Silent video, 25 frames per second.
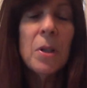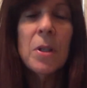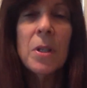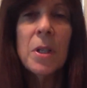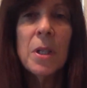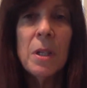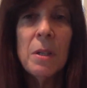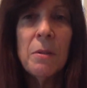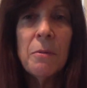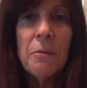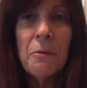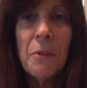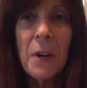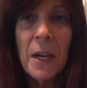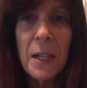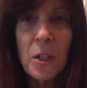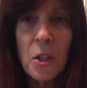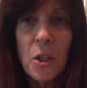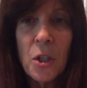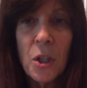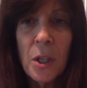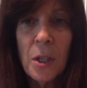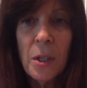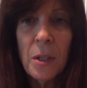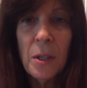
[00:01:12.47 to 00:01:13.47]

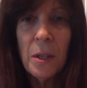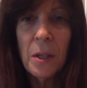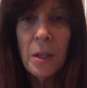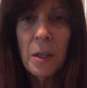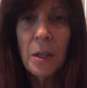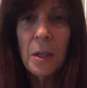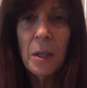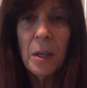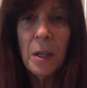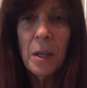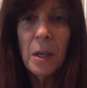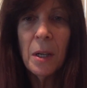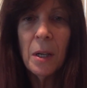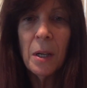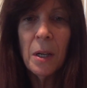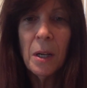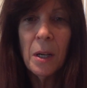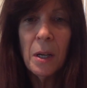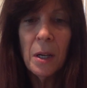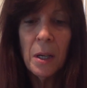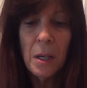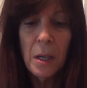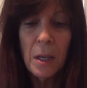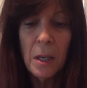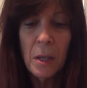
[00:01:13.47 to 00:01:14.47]
infection
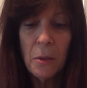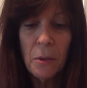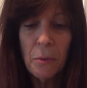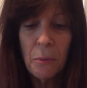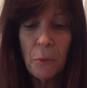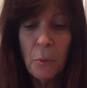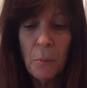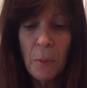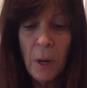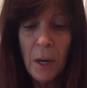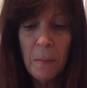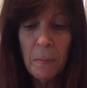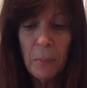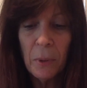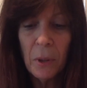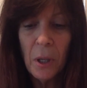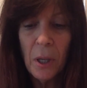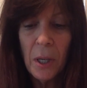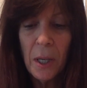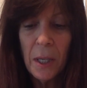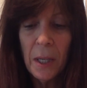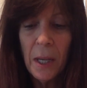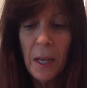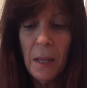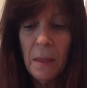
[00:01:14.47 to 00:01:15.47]
through my blood,